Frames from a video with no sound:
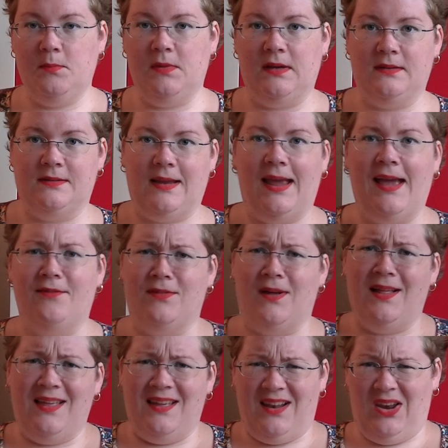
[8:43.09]
because I have
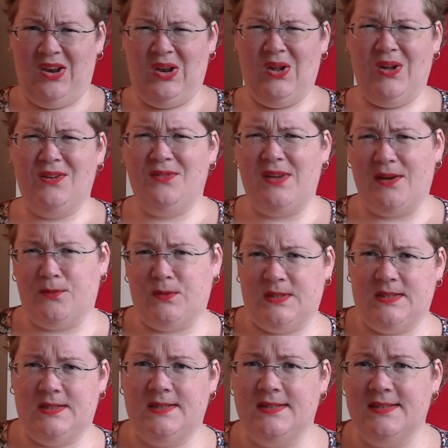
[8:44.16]
a lot of
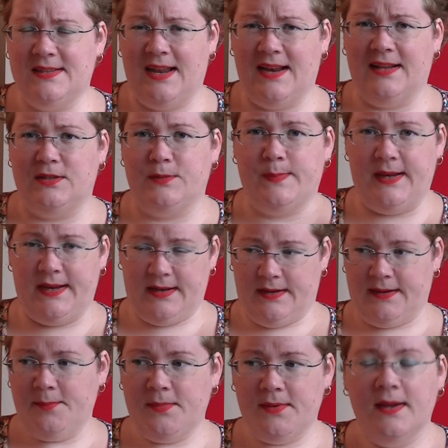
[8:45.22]
acquisitions and I split it
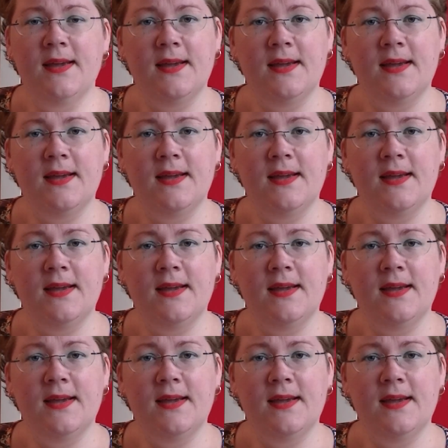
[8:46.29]
up.